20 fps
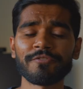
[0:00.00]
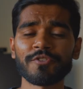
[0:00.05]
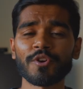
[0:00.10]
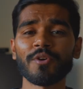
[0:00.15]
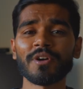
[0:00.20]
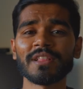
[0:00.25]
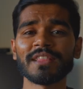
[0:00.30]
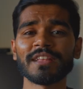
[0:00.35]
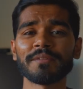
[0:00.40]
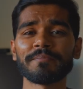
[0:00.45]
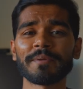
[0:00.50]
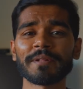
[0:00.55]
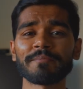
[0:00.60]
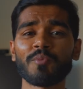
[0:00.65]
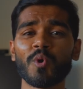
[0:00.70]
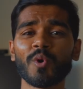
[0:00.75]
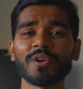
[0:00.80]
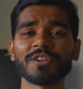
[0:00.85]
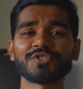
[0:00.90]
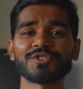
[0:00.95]
if you're a little bit
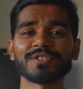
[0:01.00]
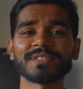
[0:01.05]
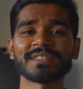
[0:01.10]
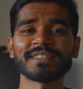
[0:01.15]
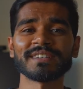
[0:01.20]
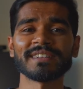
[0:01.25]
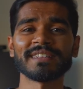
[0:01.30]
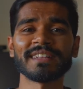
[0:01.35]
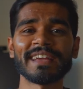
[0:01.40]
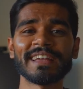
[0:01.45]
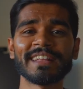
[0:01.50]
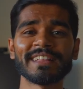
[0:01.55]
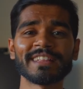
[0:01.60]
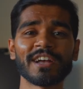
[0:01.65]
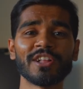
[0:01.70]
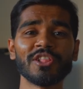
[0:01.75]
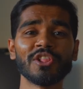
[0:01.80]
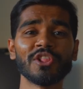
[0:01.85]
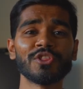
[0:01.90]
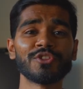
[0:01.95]
more interested in
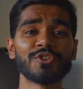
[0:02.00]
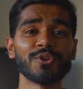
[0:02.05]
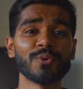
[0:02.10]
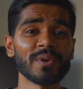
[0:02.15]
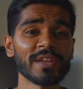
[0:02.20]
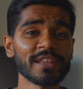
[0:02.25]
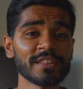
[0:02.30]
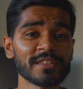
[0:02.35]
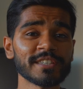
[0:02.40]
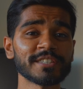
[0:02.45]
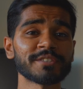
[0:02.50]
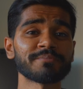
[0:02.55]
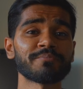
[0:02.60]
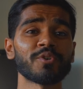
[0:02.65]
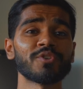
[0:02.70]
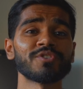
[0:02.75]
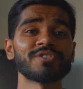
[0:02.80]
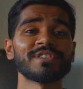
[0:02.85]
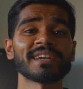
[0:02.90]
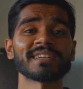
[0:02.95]
doing these
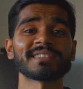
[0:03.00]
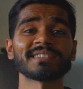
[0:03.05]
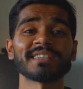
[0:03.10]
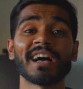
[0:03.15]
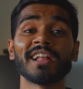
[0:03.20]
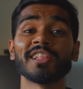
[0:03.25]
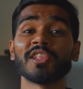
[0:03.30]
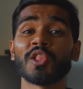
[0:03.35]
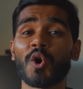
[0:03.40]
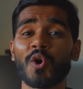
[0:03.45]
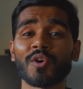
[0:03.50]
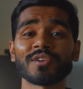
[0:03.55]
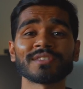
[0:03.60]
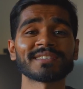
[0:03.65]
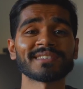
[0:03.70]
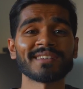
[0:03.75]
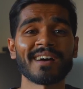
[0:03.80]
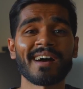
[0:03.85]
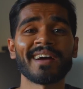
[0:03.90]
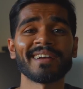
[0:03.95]
projects
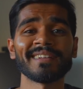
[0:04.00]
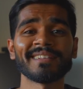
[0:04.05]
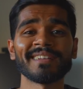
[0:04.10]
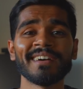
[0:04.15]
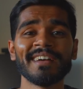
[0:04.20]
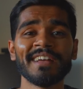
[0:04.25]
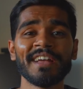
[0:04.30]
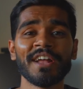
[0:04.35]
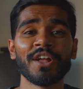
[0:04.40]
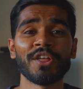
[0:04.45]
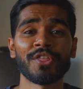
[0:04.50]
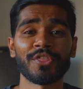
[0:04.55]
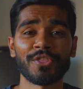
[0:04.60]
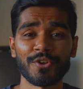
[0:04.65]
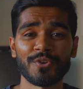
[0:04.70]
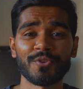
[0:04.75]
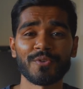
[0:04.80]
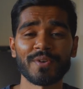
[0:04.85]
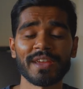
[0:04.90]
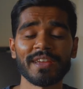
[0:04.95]
alongside
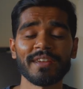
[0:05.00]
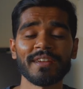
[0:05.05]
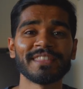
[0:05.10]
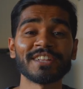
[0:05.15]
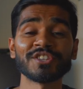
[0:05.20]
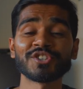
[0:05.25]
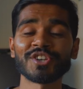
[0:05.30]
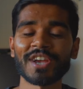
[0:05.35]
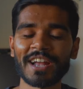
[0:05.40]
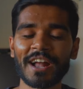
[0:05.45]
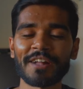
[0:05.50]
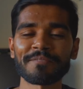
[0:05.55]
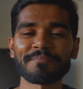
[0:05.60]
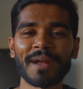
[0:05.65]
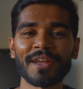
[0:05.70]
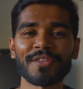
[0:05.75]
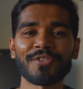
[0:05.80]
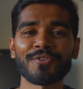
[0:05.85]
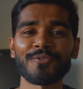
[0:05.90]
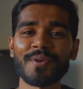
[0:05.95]
theory, then check out
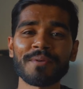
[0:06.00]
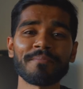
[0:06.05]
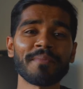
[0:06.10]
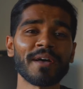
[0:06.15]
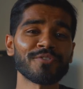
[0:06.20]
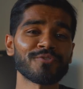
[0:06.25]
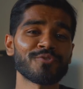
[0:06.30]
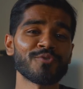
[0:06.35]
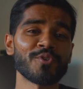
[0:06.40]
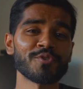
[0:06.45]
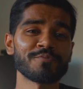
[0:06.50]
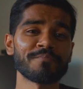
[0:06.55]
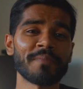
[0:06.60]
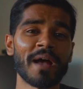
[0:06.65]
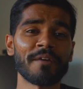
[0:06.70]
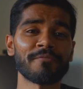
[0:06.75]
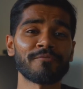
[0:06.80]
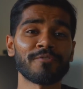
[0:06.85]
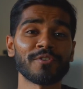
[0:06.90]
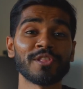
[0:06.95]
my three-month
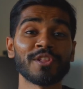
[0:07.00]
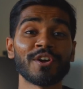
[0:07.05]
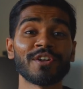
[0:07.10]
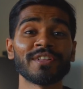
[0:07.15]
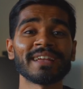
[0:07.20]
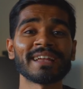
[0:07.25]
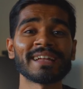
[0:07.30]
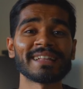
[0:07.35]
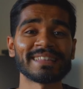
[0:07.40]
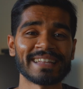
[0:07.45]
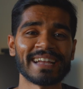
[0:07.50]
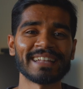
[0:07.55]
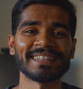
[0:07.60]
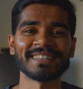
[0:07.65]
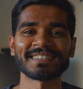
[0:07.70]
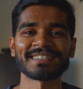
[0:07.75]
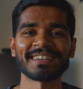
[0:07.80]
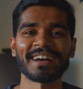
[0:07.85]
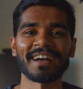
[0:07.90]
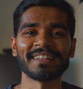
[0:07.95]
roadmap for learning
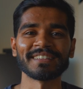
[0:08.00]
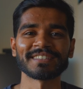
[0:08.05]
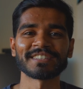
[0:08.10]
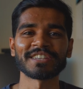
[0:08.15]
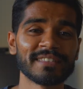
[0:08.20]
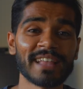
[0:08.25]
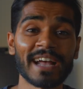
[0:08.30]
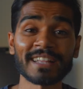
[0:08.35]
data science.